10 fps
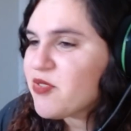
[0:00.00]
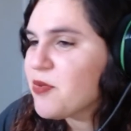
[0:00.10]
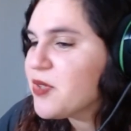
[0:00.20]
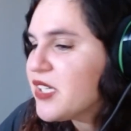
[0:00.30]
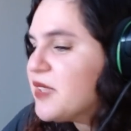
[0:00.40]

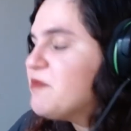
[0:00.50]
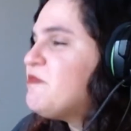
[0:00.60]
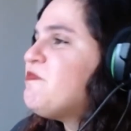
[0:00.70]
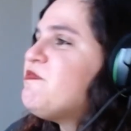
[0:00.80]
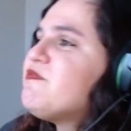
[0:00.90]
from her.
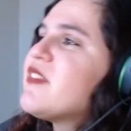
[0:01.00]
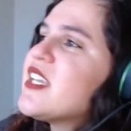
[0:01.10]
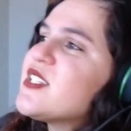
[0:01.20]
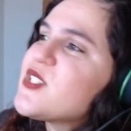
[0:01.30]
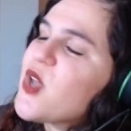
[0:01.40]

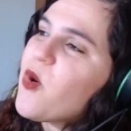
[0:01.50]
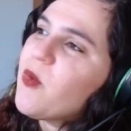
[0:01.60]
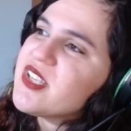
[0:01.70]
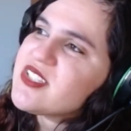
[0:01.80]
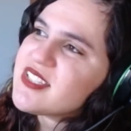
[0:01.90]
So
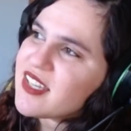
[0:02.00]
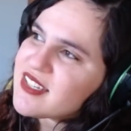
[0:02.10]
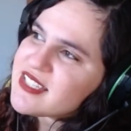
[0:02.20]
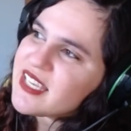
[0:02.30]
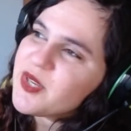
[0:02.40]
when she started
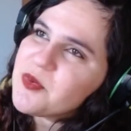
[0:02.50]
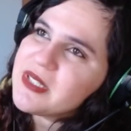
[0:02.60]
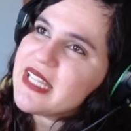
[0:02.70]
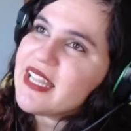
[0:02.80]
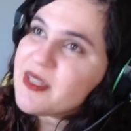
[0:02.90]
singing with
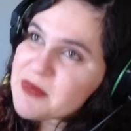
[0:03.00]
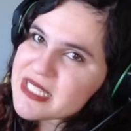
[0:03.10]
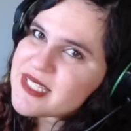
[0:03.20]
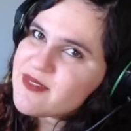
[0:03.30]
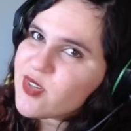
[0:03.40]
that
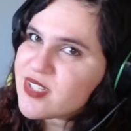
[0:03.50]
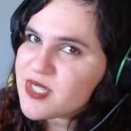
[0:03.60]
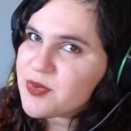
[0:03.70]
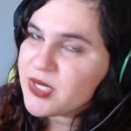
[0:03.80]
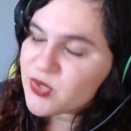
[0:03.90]
amazing voice
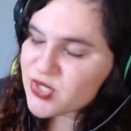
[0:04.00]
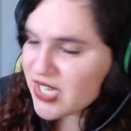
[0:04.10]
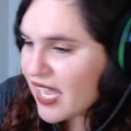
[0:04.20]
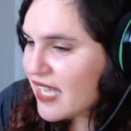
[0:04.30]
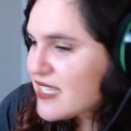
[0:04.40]
that we know she
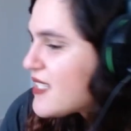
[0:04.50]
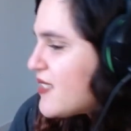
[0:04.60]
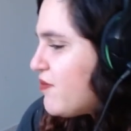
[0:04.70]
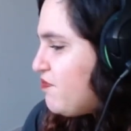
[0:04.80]
has,